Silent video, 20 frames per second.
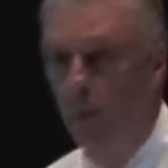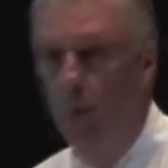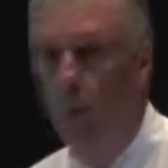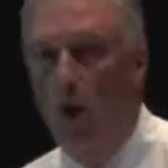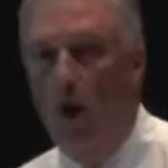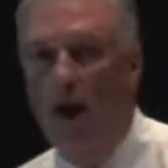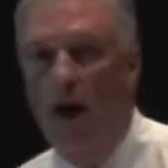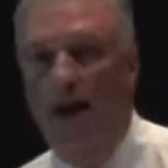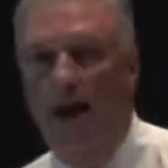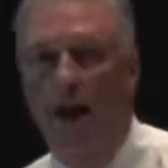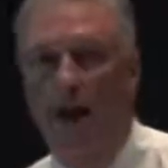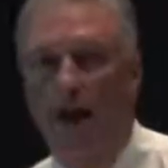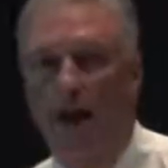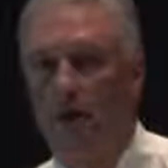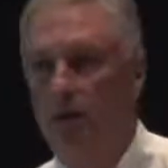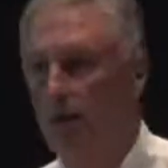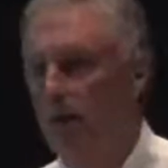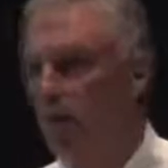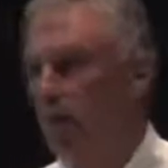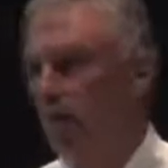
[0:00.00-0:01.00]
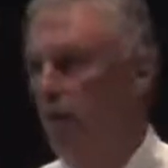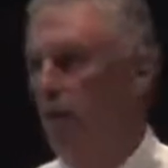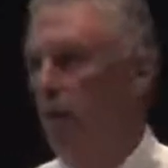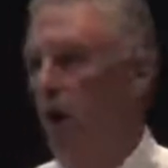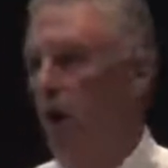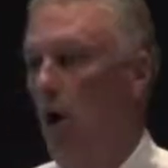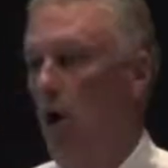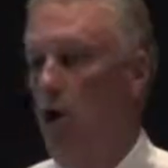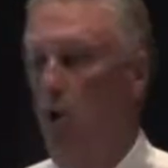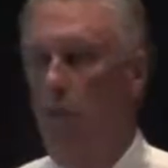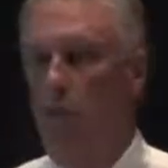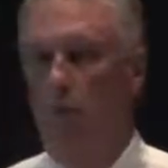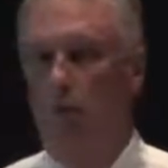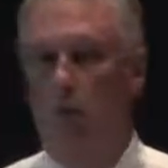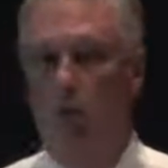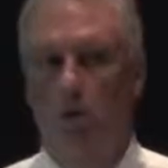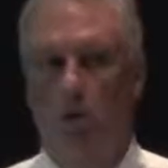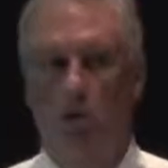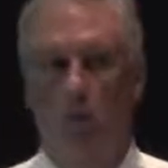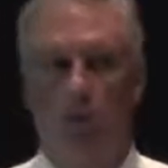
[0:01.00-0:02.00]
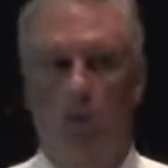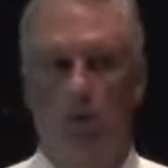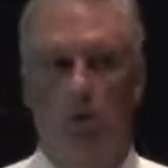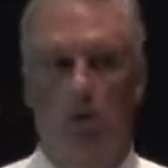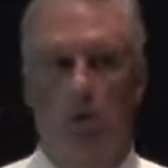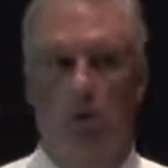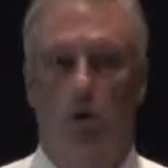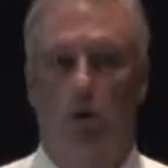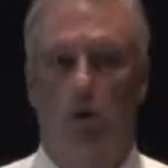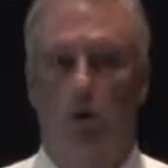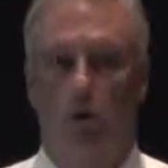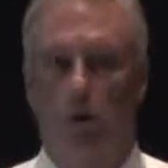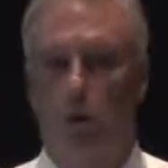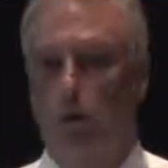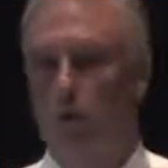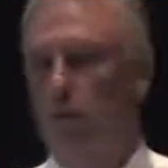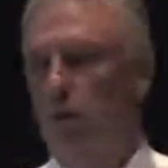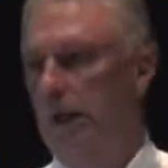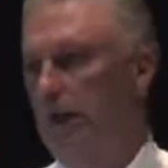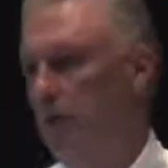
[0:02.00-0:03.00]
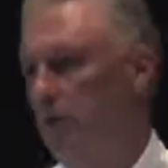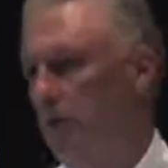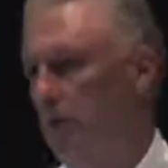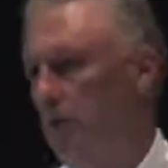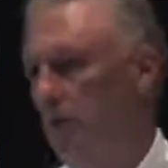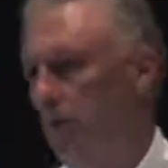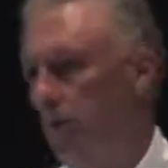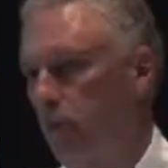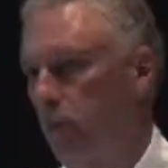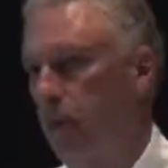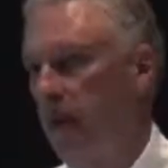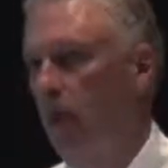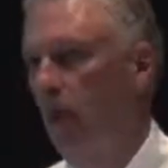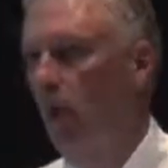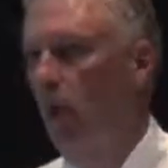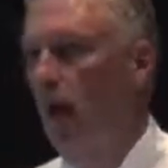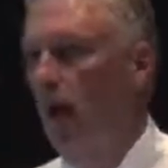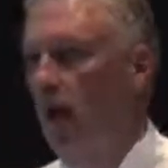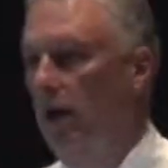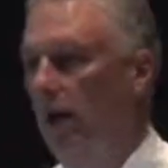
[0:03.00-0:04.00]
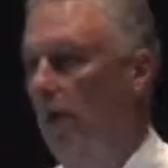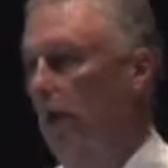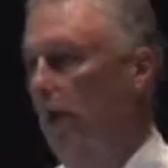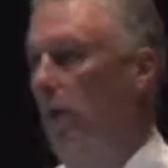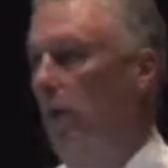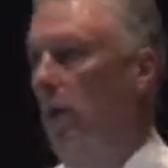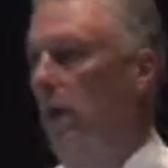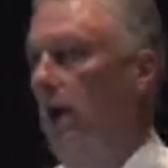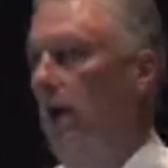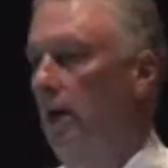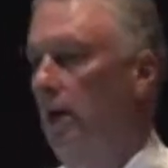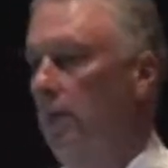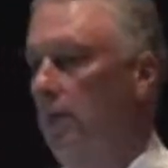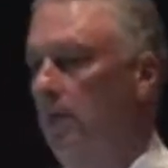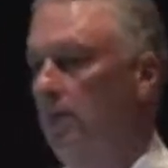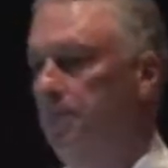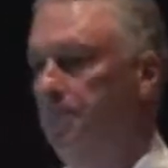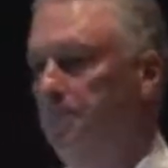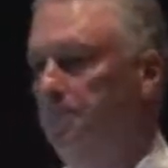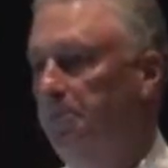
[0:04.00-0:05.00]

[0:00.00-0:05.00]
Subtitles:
why not control who gets to print what and where?